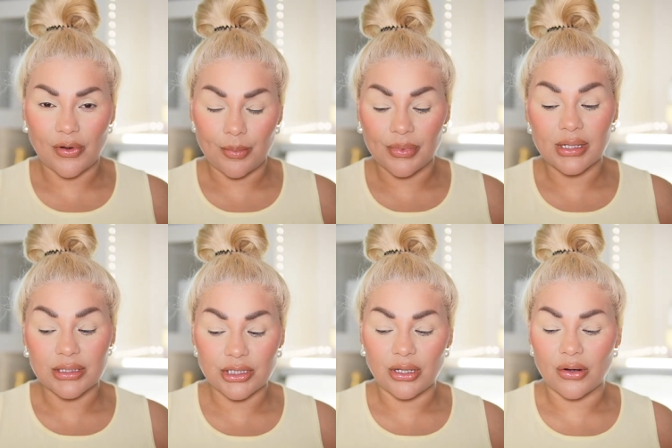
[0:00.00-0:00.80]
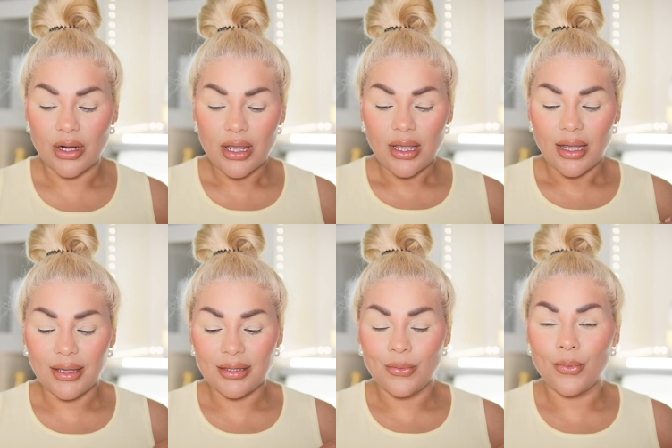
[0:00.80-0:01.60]
from this year
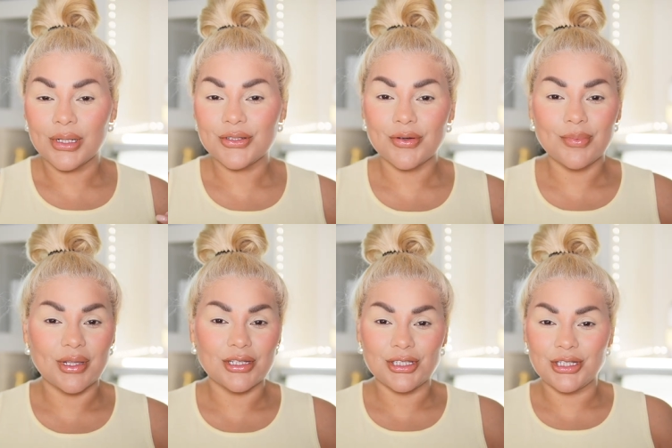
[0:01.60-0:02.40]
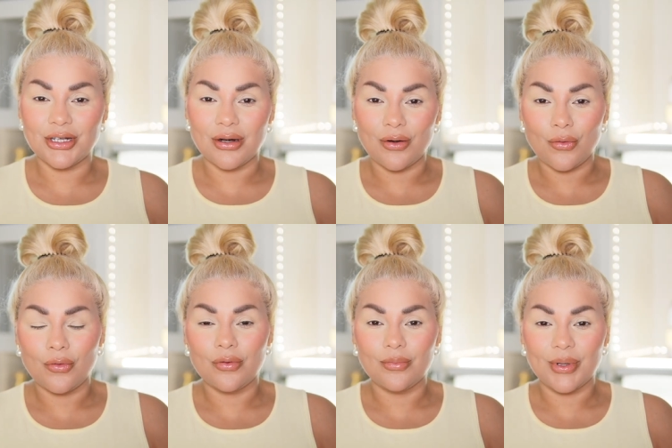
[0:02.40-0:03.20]
and the ones from this year
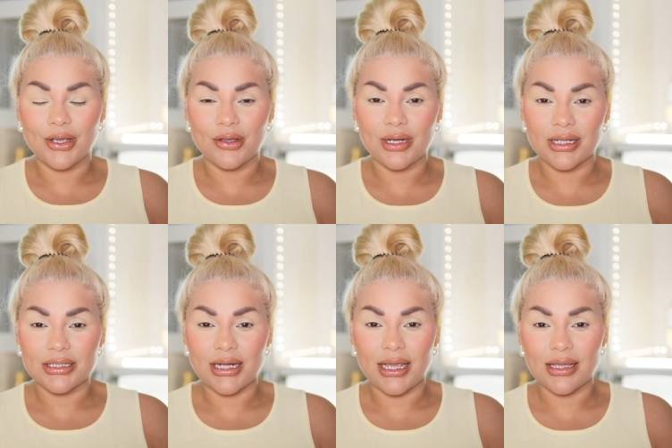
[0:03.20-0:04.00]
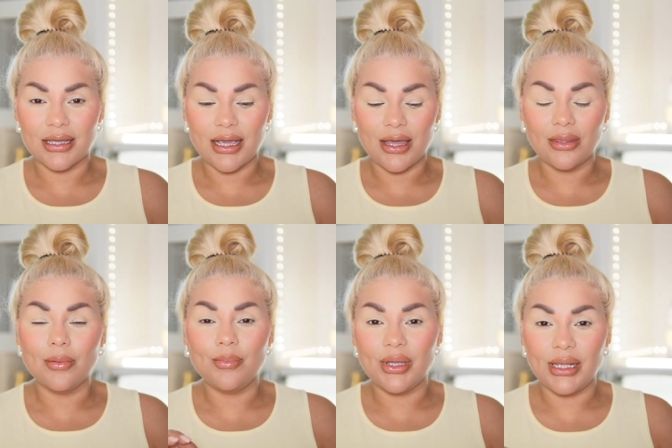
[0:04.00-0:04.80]
oh my goodness like the
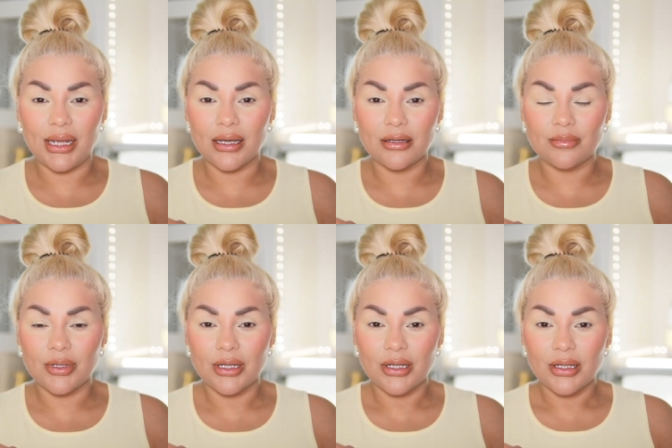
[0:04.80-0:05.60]
medium